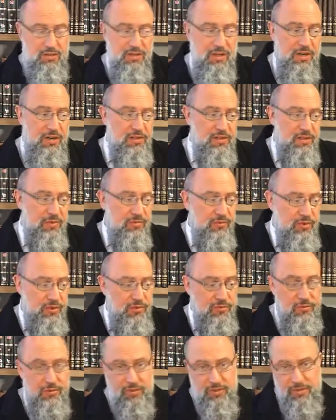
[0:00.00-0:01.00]
That is, in
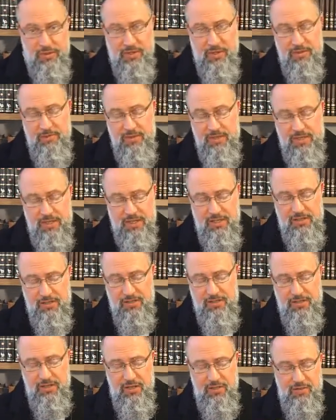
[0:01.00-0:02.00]
brief, what the Abetz has
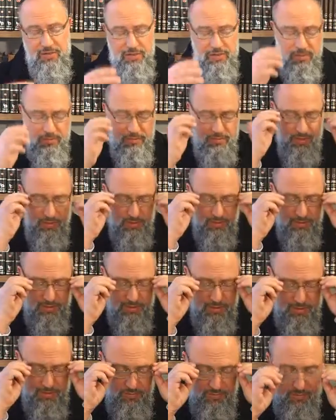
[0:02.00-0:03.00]
to say on the subject.
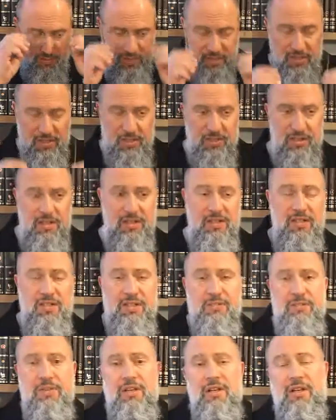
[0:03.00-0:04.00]
So, this
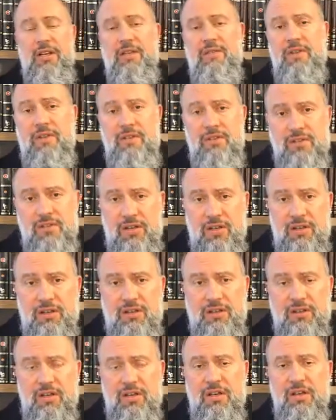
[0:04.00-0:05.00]
is the beginning of our
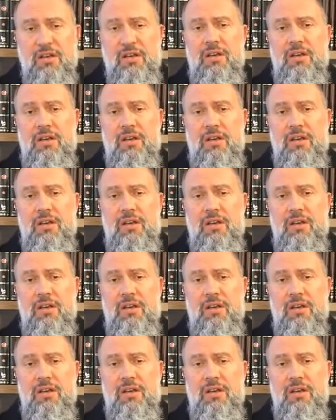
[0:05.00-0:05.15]
discussion.